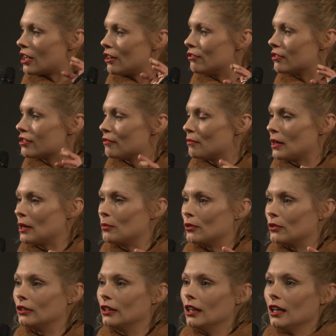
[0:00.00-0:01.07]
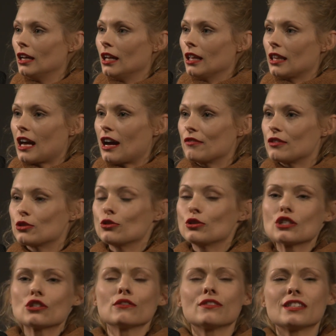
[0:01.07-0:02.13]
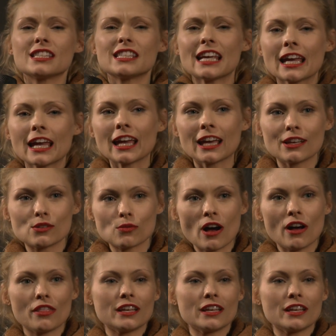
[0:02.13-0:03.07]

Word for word: generous of people. They have this tradition of singing as well.